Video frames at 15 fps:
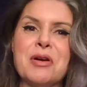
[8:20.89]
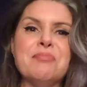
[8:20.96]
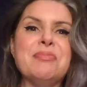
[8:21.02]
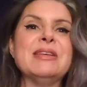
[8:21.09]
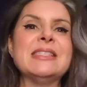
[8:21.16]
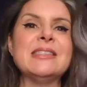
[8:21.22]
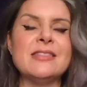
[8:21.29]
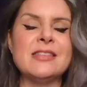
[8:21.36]

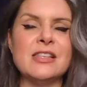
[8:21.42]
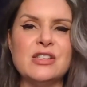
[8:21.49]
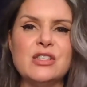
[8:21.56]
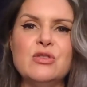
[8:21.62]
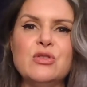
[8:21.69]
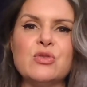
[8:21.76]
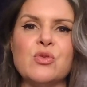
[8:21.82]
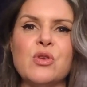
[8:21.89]
business as
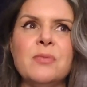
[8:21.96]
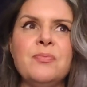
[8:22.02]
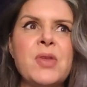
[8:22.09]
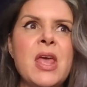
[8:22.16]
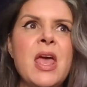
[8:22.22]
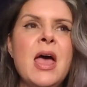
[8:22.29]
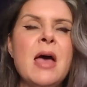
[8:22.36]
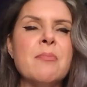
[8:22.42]
usual.
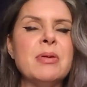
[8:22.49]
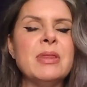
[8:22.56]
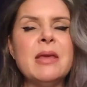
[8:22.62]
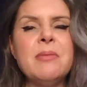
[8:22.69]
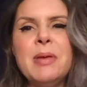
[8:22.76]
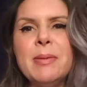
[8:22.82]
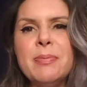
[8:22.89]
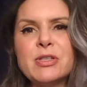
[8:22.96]
But
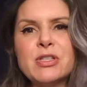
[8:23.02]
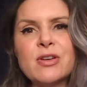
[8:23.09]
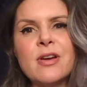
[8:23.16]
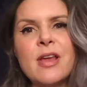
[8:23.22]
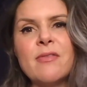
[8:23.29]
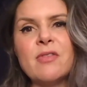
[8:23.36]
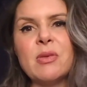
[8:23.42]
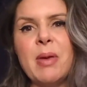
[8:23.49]
then people
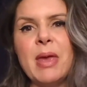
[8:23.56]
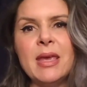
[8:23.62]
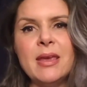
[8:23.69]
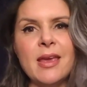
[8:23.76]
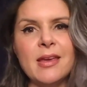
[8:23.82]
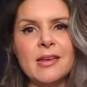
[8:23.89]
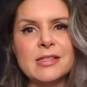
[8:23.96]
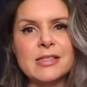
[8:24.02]
started having
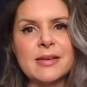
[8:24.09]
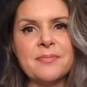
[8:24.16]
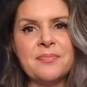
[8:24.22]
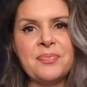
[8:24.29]
pancakes